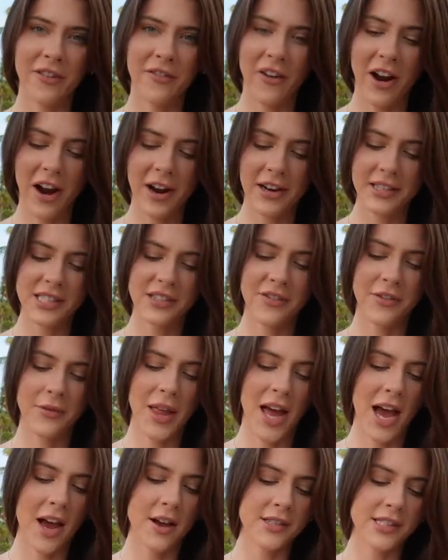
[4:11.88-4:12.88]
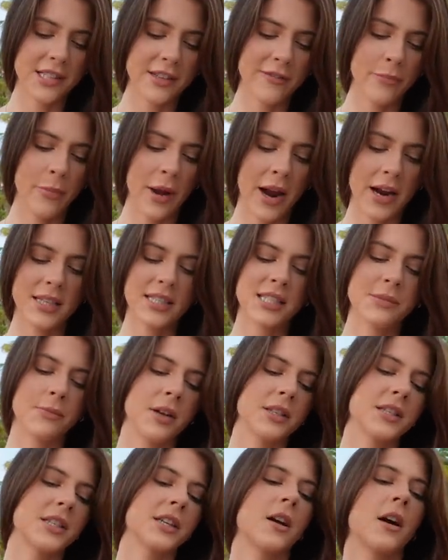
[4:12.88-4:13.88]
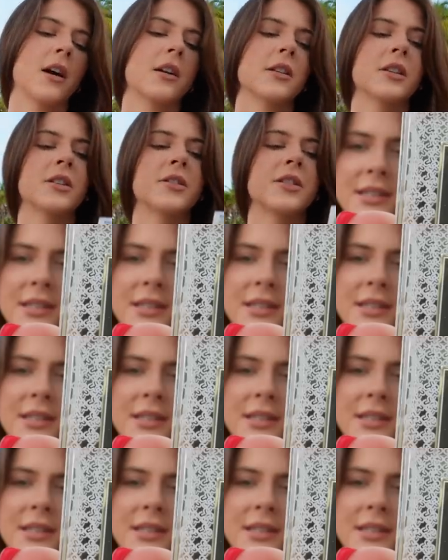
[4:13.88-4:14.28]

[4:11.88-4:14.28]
a fragrance from the house of Paris Monte Carlo,